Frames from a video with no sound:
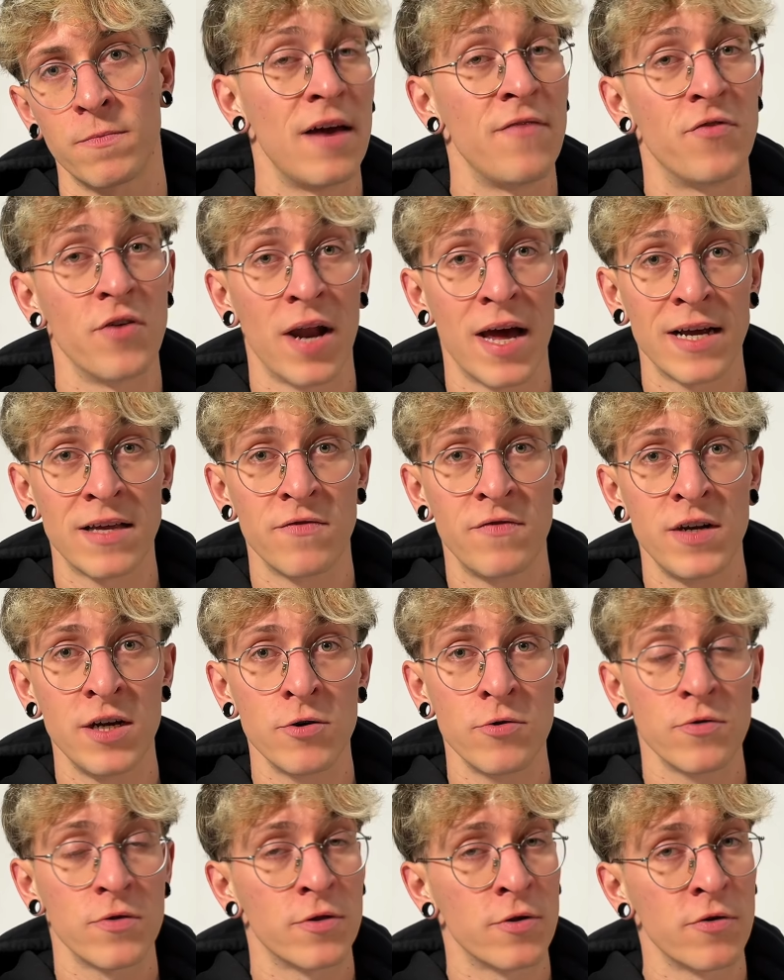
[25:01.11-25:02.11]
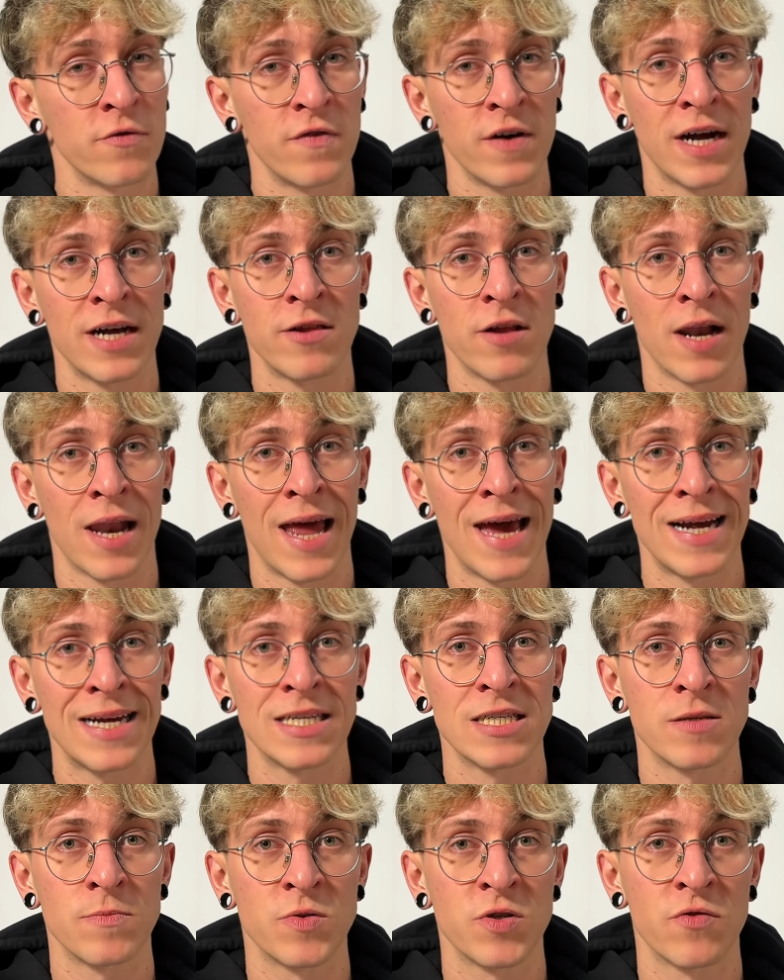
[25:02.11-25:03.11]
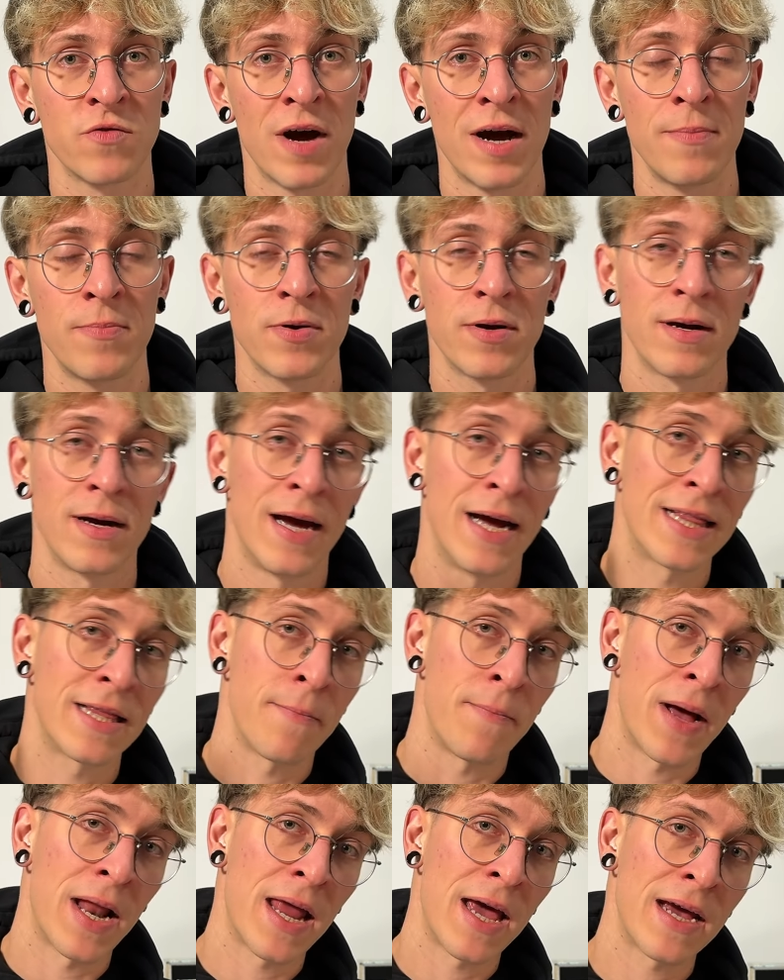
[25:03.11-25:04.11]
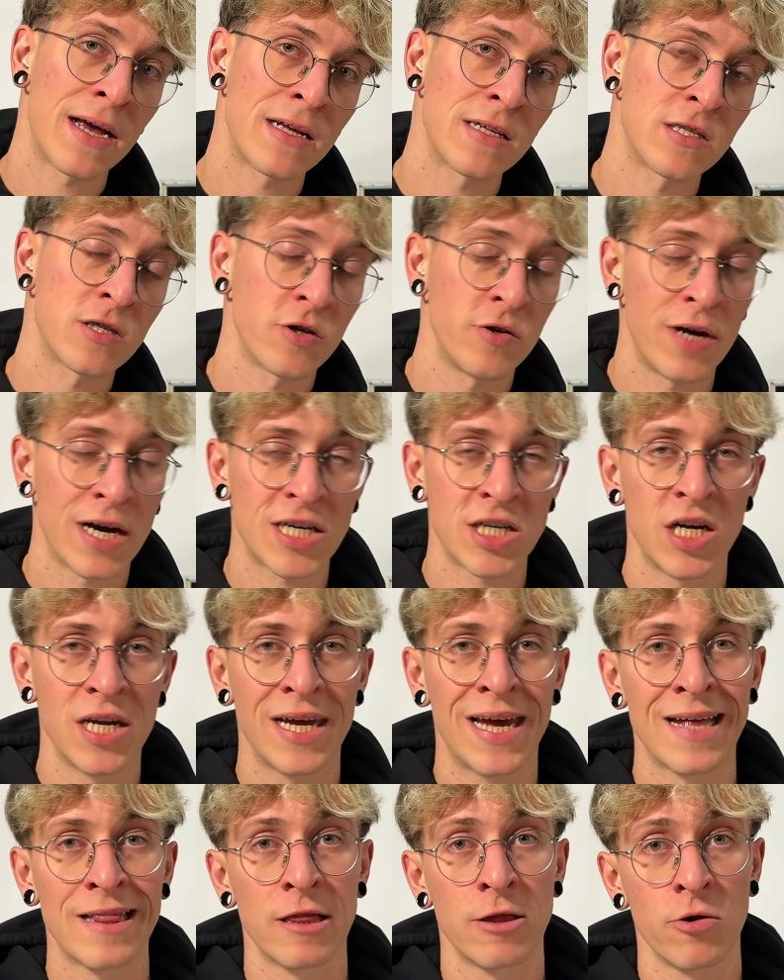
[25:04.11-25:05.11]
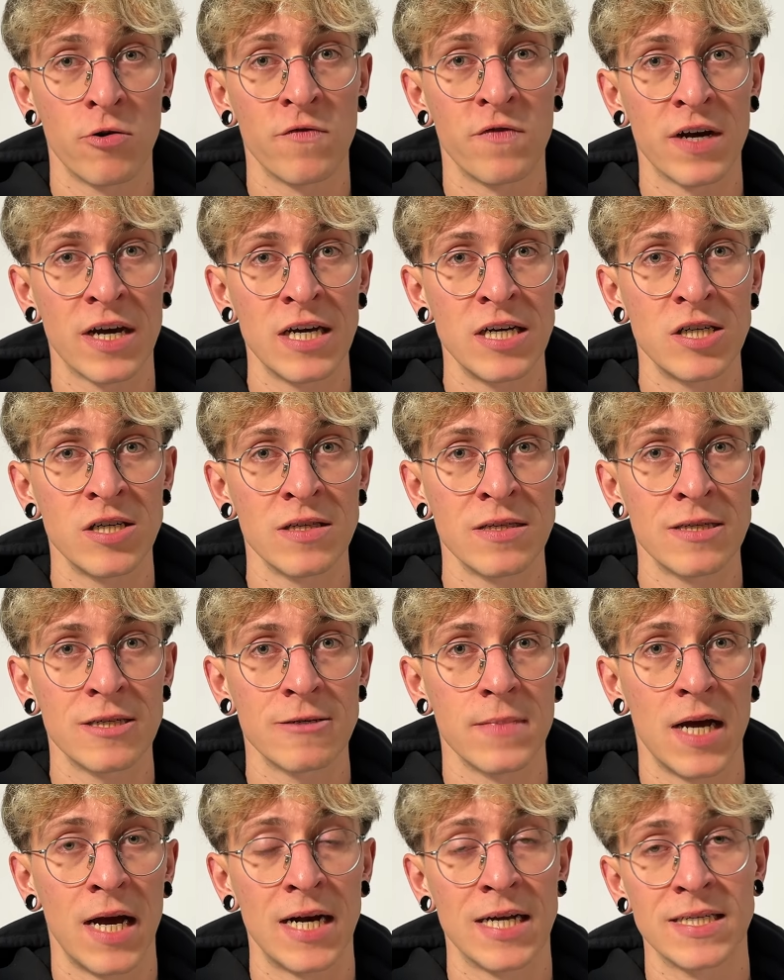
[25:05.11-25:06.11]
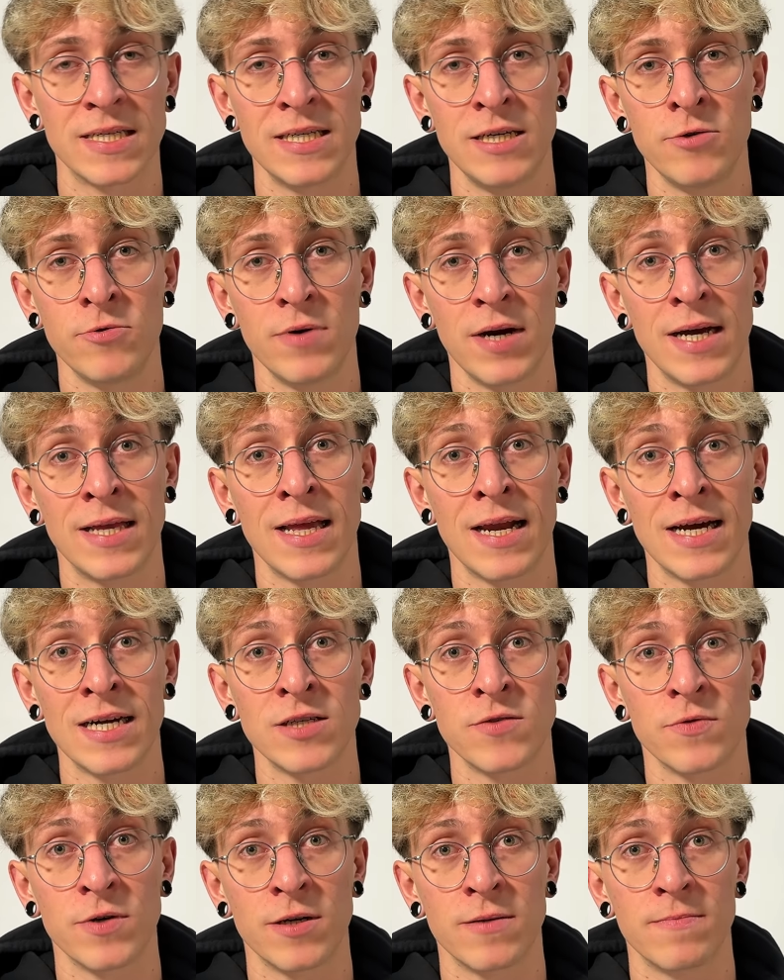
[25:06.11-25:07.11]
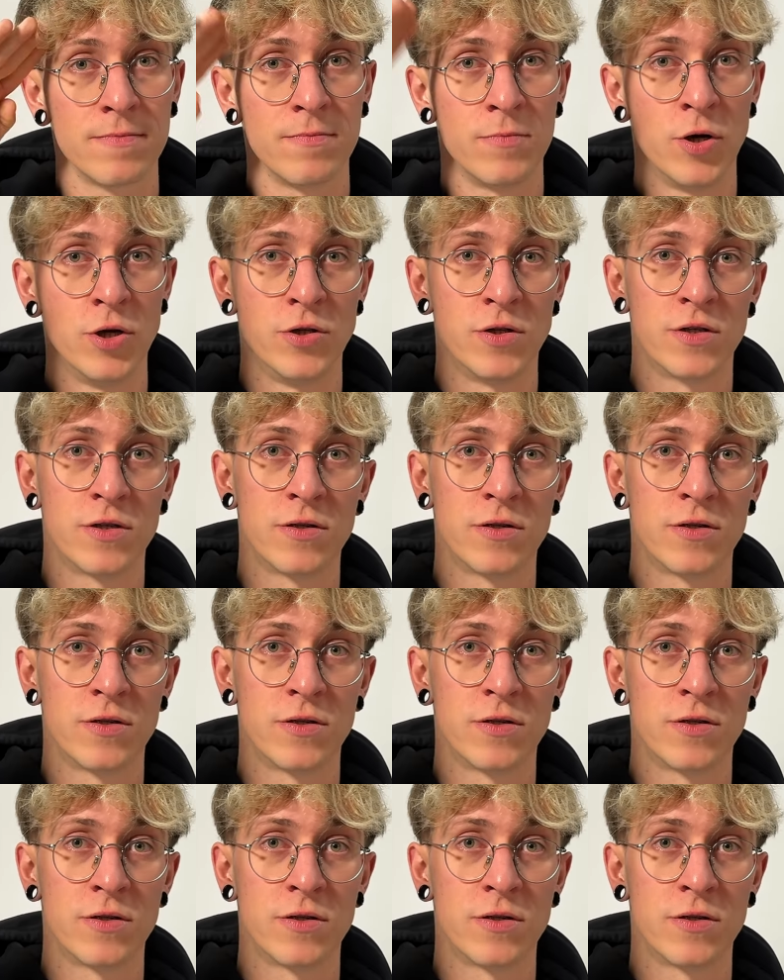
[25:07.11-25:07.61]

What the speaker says: If you liked the video, don't forget to like and subscribe, hit the bell icon so you actually get notifications, and I'll see you in the next one. Peace.